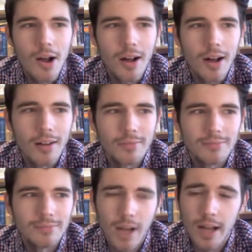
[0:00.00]

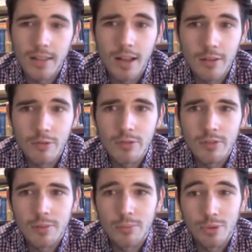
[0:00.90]
I love
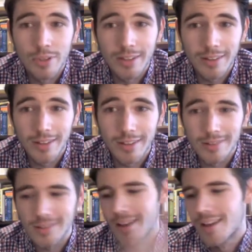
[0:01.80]
pretty things.